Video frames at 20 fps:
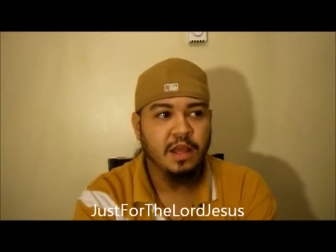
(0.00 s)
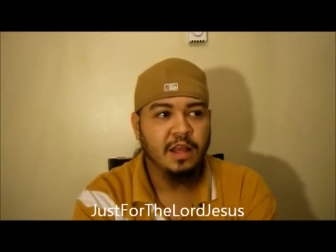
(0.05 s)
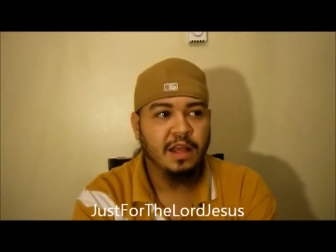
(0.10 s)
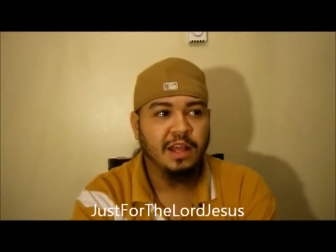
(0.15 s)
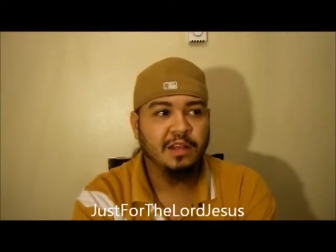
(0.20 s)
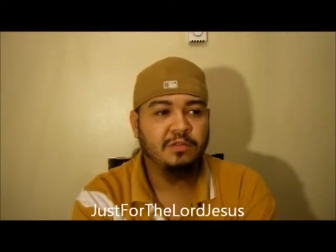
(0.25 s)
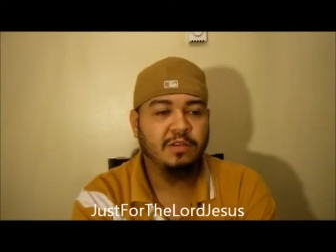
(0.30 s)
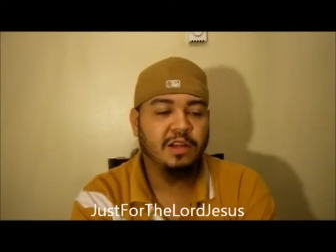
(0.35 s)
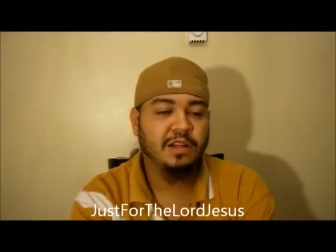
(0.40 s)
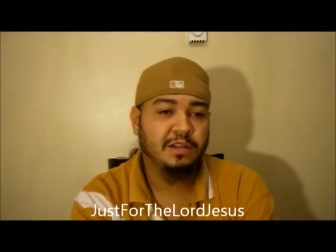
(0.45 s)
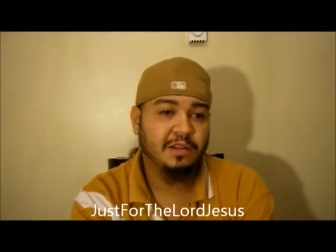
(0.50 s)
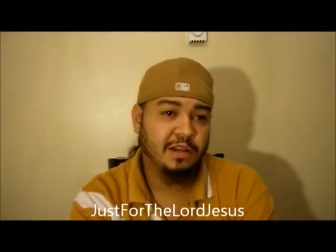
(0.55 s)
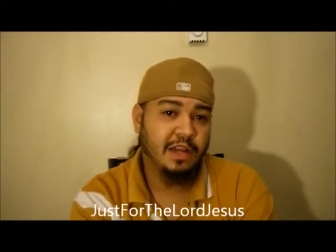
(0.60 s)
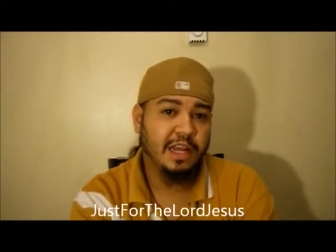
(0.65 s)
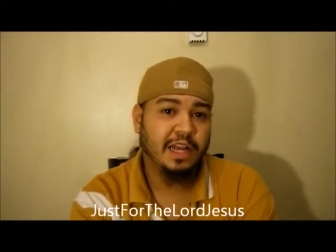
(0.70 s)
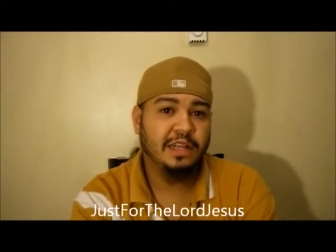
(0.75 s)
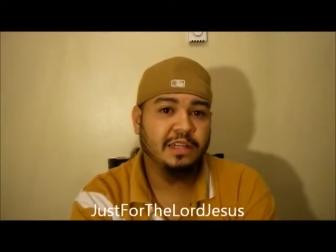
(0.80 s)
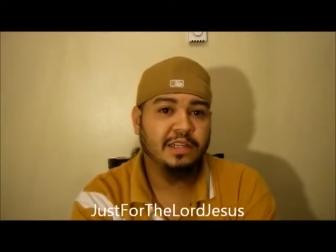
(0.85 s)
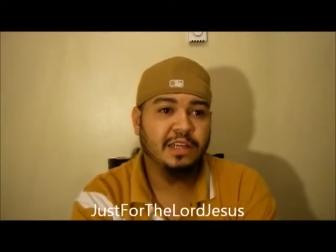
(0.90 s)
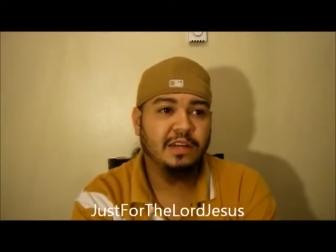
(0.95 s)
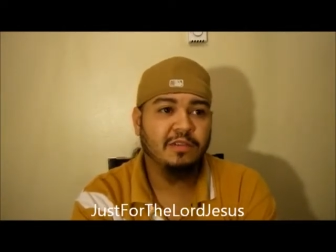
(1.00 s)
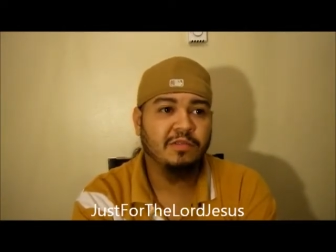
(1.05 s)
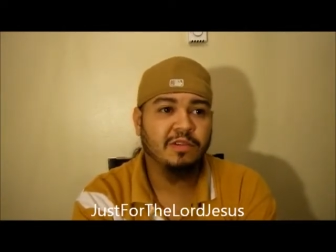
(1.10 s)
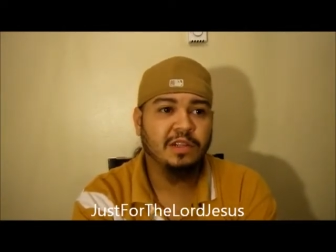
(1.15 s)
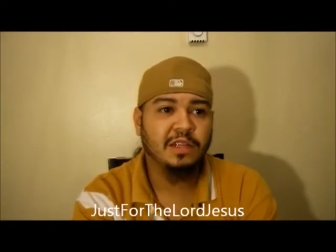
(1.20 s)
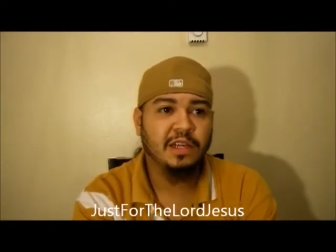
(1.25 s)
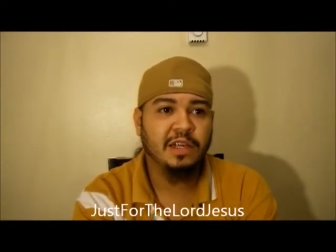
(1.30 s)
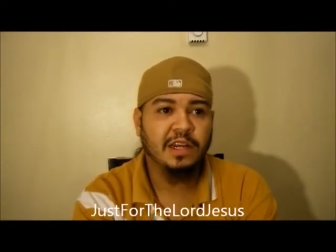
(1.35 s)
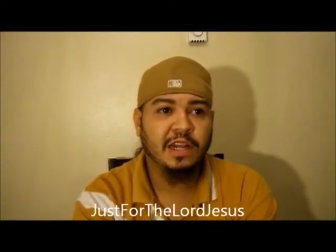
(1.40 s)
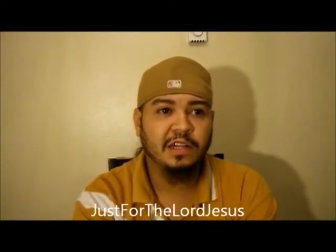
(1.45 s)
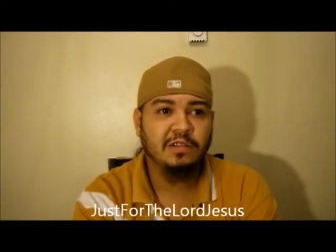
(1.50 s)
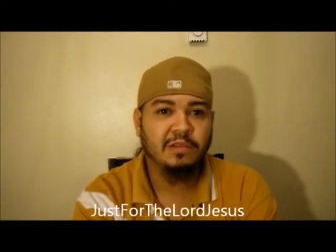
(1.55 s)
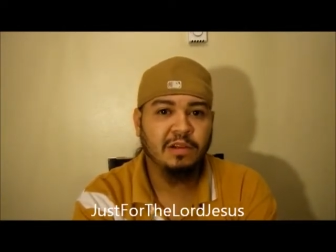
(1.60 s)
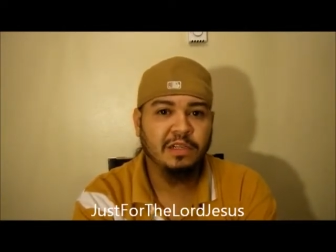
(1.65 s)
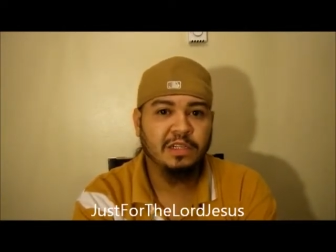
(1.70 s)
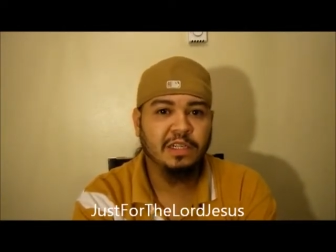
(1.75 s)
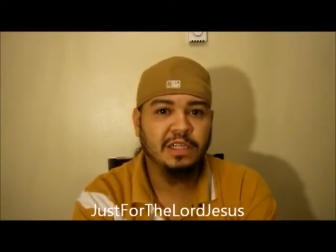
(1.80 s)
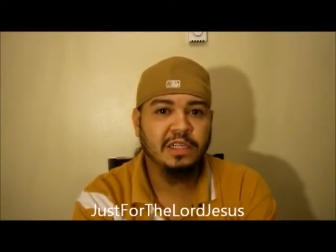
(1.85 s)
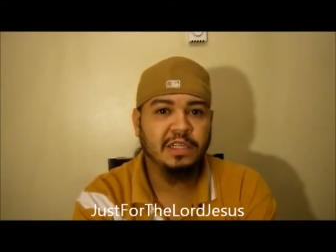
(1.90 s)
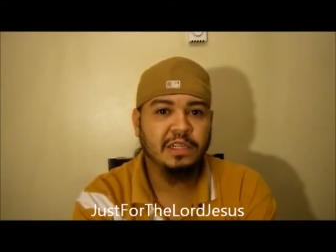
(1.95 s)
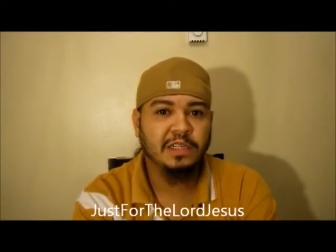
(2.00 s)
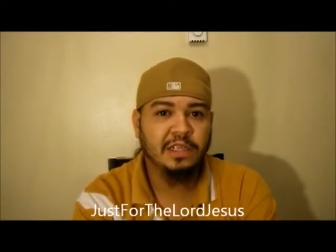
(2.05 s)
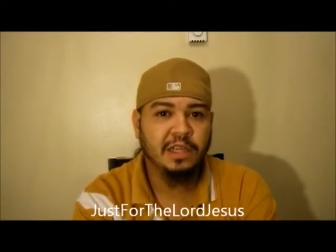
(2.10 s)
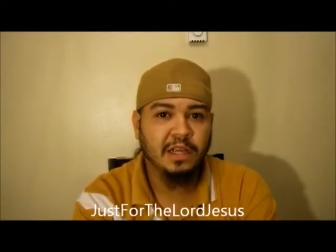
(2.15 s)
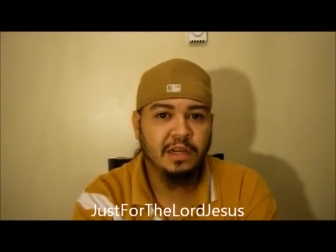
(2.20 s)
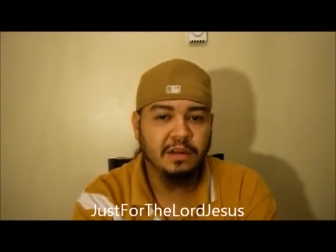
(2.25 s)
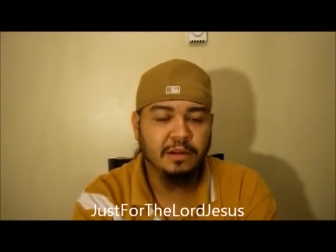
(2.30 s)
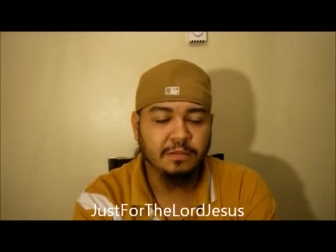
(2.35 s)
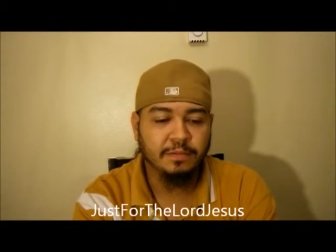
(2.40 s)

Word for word: That's why, like I said once again, that's why Jesus said,